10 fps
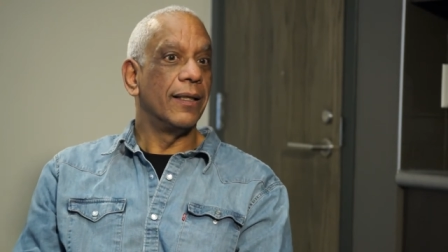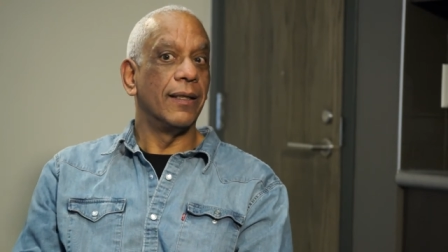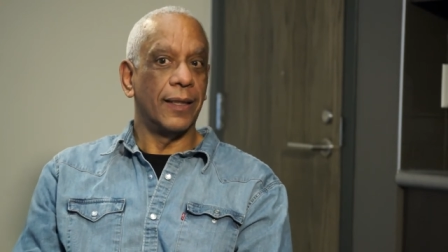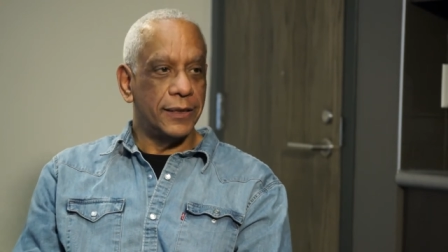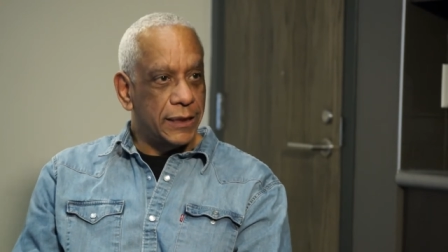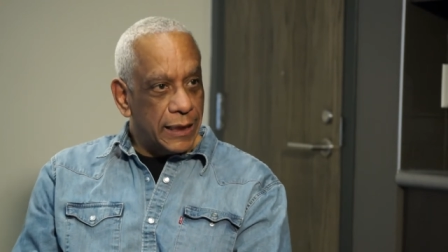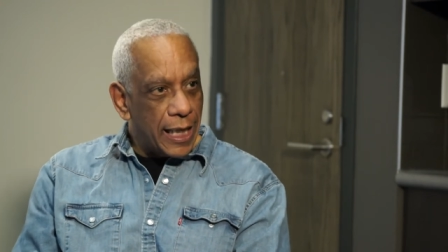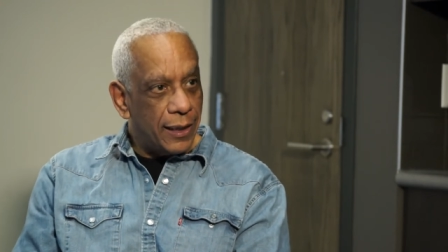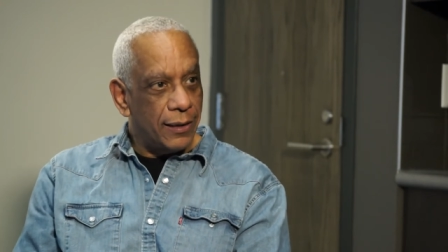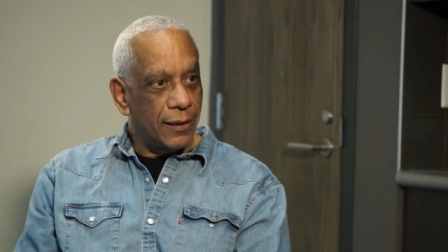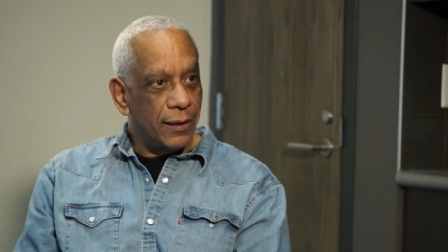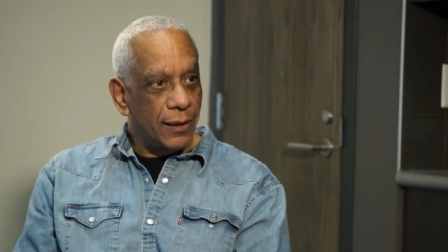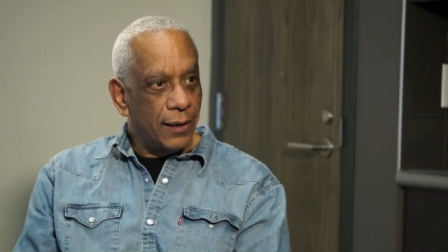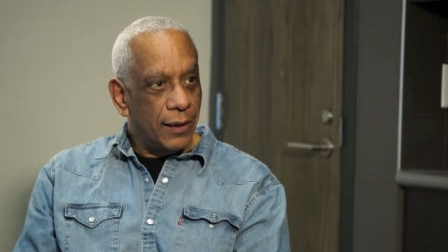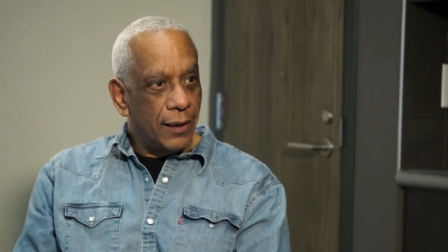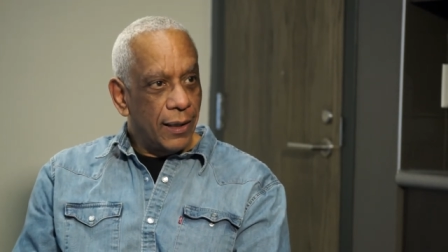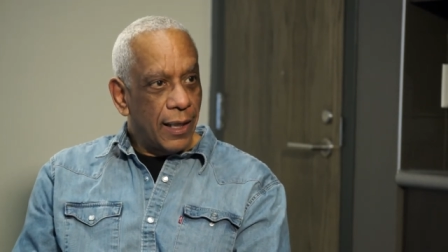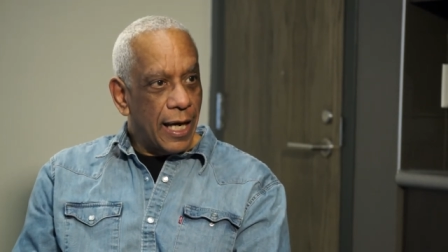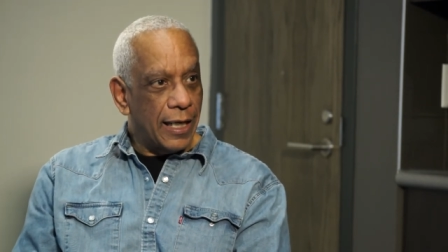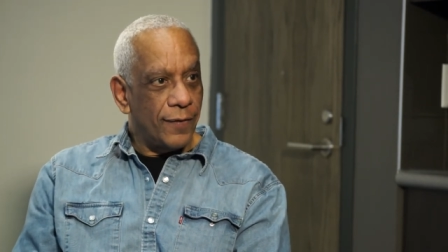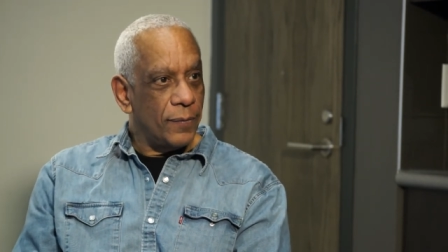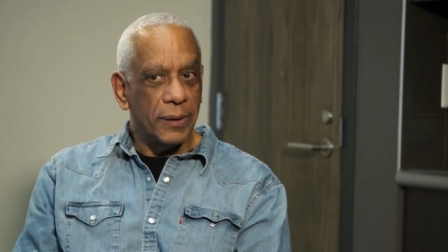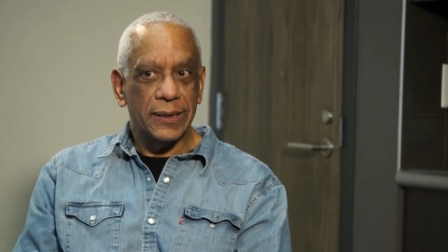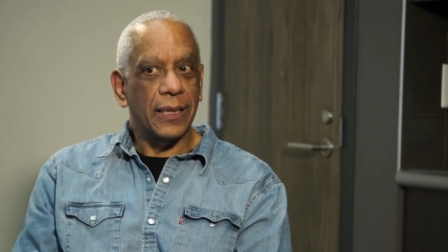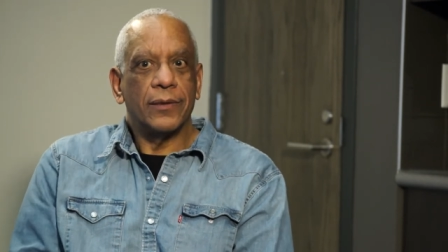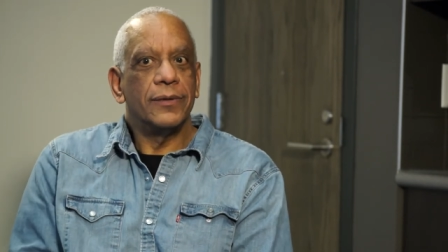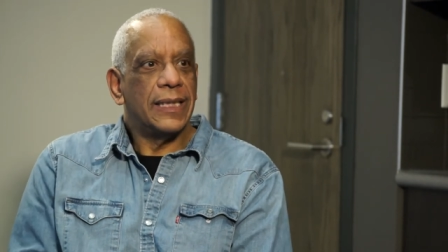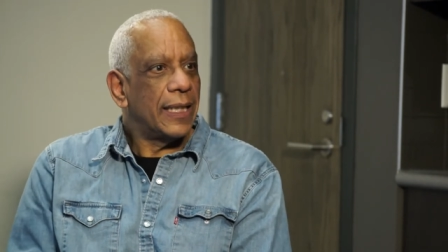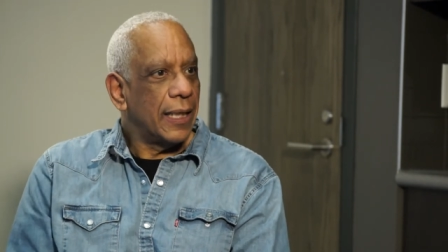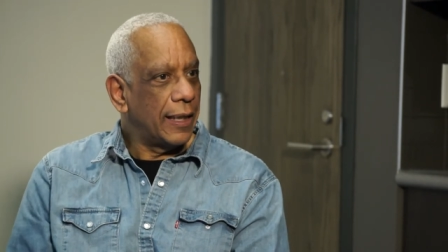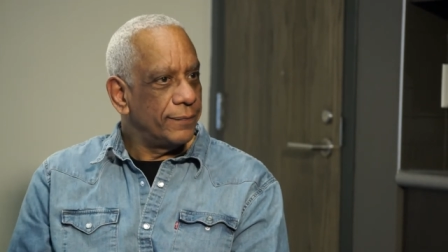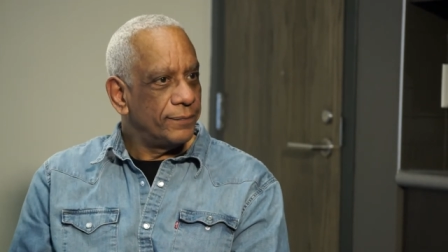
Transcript: the shit and everybody's like, who's that guy?